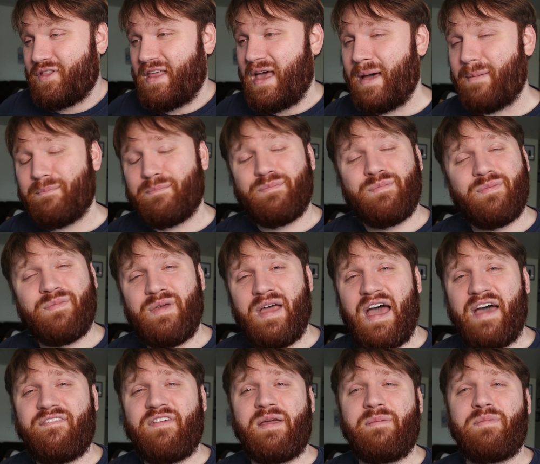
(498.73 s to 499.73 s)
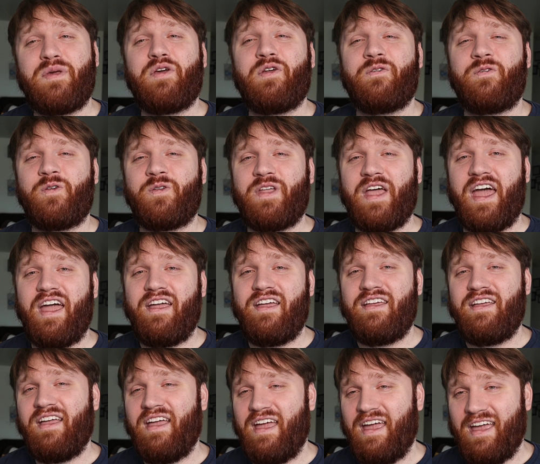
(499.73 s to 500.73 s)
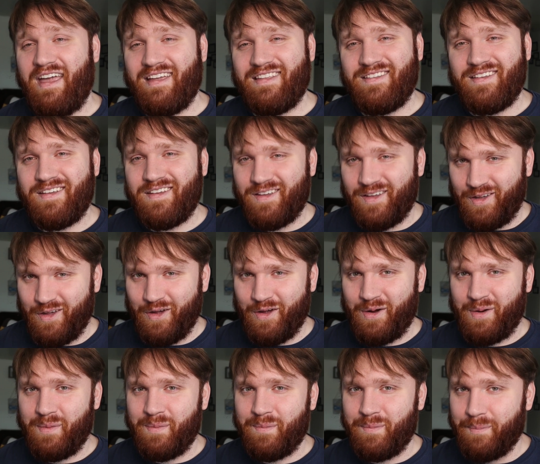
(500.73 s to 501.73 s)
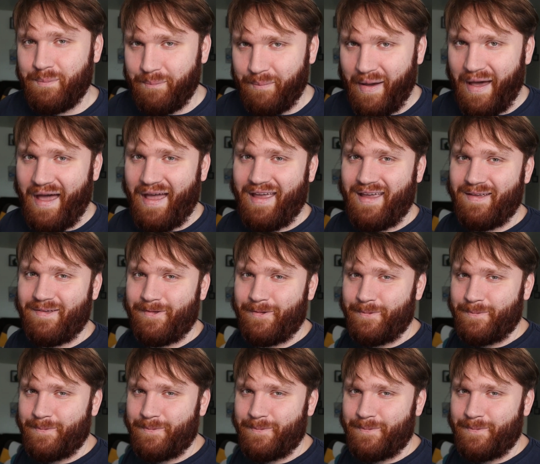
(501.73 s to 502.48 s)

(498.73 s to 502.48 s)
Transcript: that, have a beautiful day and goodbye.